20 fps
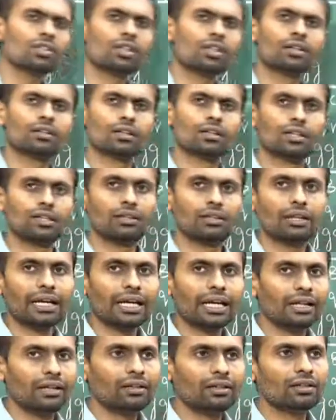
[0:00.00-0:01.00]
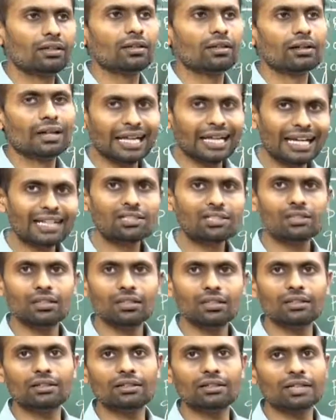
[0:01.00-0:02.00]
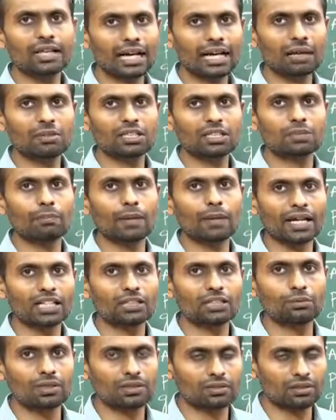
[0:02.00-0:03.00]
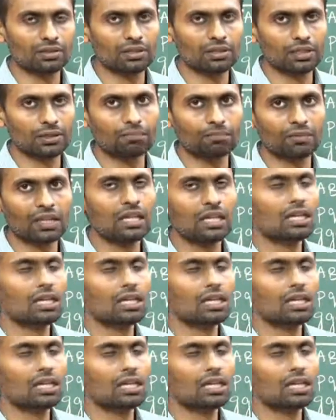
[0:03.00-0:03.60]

general, in relational database management system,